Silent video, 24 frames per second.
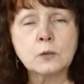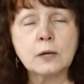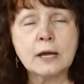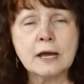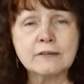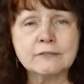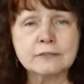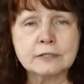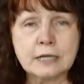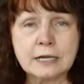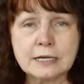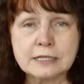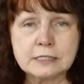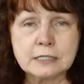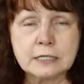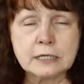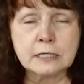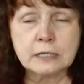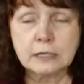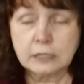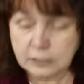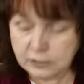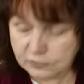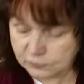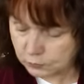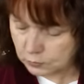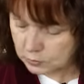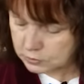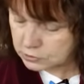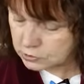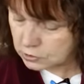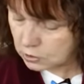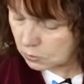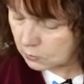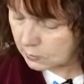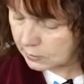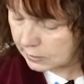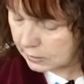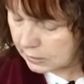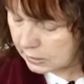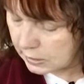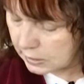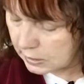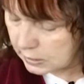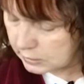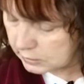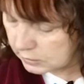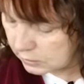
have an idea of what's going on